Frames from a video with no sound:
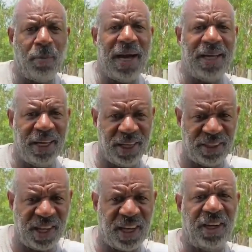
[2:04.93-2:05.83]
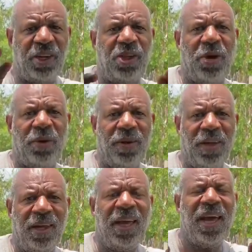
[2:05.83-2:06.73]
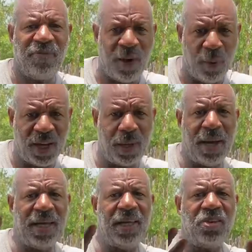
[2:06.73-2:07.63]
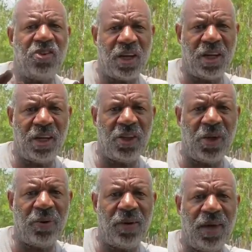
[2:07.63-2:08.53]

out here and get stuck right in the dirt, rate. If I want to come out here and get stuck in the dirt,